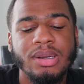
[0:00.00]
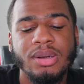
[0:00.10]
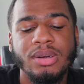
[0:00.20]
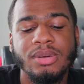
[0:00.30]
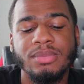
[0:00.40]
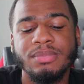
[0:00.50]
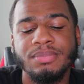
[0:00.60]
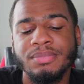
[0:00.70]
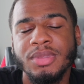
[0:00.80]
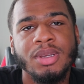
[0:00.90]

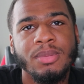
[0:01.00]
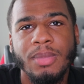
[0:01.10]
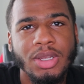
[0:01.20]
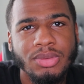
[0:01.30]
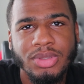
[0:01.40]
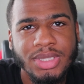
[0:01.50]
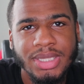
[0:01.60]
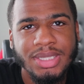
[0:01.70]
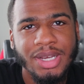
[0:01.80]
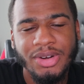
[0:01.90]
Might as well
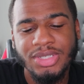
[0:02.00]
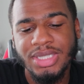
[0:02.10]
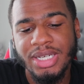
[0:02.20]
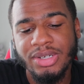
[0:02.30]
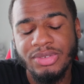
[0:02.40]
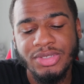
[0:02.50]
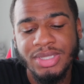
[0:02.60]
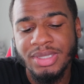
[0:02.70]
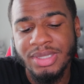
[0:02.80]
change that ourselves.